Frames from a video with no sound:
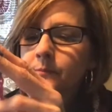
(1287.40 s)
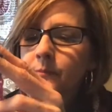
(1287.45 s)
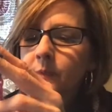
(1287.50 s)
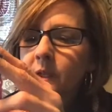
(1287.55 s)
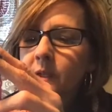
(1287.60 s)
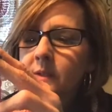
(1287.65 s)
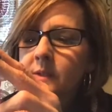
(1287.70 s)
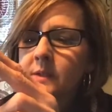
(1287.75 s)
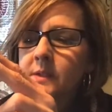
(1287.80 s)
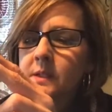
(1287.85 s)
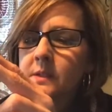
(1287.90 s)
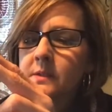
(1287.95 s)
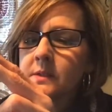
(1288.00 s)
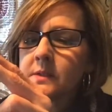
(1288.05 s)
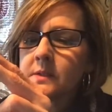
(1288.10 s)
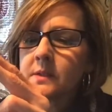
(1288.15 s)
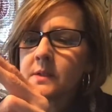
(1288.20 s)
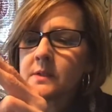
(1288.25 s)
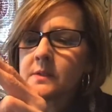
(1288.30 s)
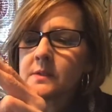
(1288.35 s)
since
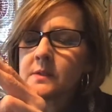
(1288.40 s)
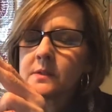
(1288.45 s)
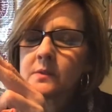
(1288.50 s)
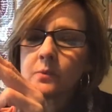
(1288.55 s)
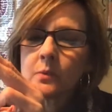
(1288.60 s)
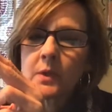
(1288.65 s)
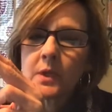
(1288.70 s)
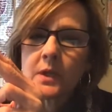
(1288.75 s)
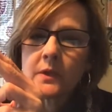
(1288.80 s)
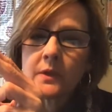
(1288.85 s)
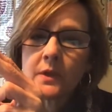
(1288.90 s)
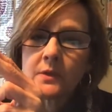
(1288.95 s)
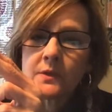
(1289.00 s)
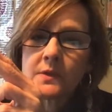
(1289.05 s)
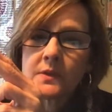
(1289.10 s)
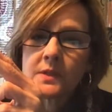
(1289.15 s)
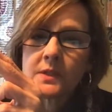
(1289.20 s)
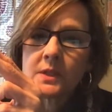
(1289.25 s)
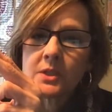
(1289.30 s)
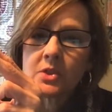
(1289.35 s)
this is one of those
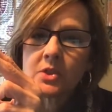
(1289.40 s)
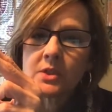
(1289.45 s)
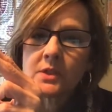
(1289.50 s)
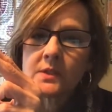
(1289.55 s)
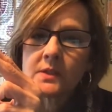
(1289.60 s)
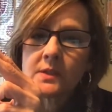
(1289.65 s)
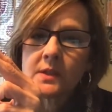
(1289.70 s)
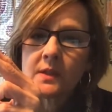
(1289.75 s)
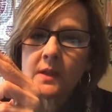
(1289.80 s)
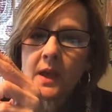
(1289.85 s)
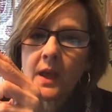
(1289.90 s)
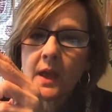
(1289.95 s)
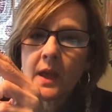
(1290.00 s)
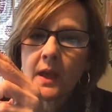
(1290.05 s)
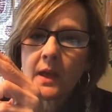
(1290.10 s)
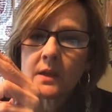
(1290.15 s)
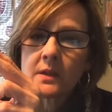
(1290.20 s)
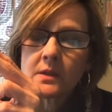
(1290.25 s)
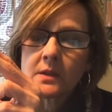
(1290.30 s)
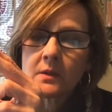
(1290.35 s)
stitches
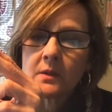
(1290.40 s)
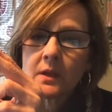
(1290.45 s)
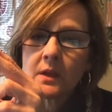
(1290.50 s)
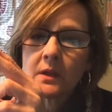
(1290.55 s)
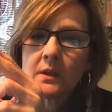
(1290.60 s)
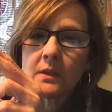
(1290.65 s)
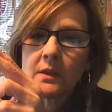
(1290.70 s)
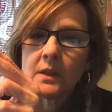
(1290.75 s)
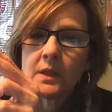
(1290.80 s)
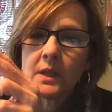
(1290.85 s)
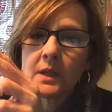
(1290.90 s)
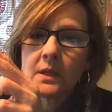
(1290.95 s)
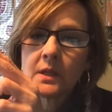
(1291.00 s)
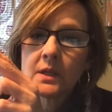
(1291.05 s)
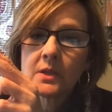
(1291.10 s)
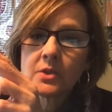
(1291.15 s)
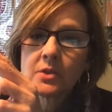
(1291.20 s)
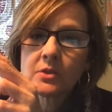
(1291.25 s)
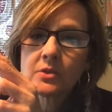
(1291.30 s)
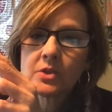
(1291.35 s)
that the
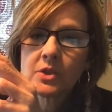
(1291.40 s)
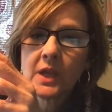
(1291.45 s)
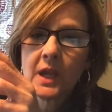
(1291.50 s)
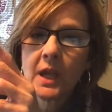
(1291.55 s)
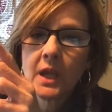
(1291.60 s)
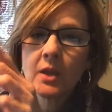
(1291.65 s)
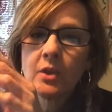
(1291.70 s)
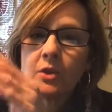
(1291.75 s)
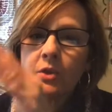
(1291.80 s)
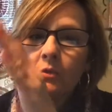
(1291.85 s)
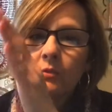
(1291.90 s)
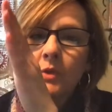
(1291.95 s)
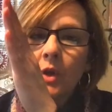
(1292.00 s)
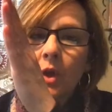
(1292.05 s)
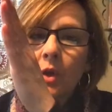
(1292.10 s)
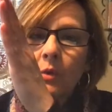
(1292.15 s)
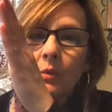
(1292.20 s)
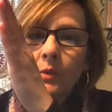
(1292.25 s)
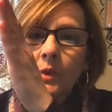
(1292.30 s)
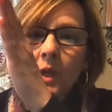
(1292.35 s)
initial chain, you
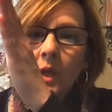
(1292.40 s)
don't